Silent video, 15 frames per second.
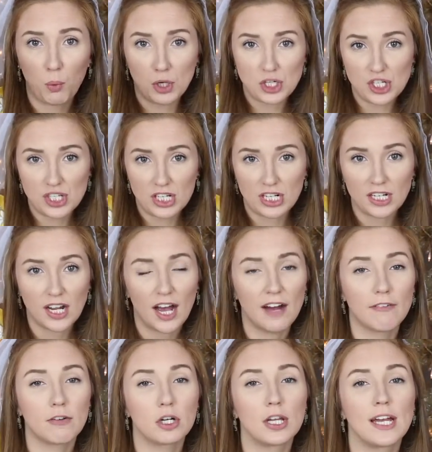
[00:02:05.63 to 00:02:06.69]
We're just gonna
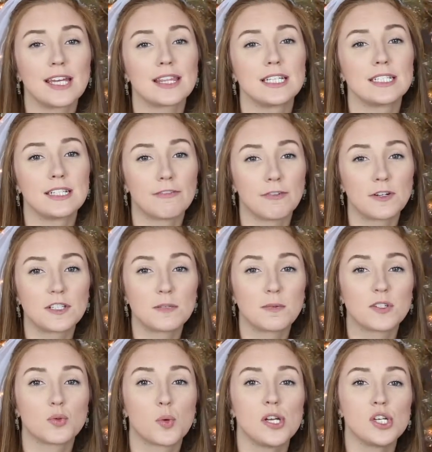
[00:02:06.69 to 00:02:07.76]
cover like the difference
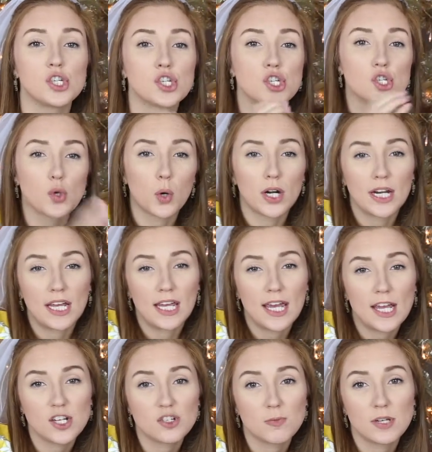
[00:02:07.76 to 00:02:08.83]
between short
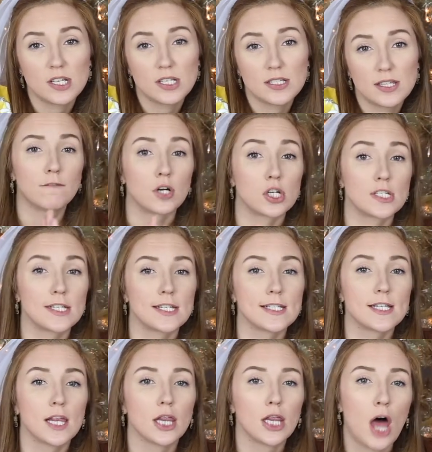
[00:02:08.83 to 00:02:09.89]
engagements
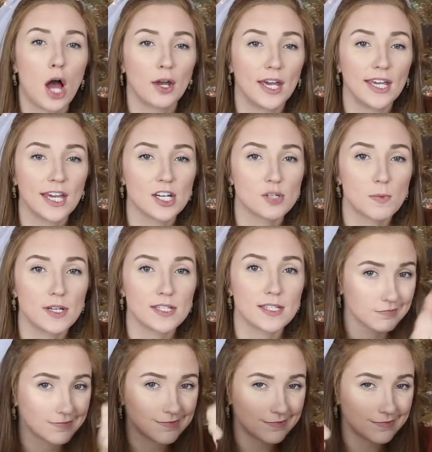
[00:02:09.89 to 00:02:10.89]
versus long engagements.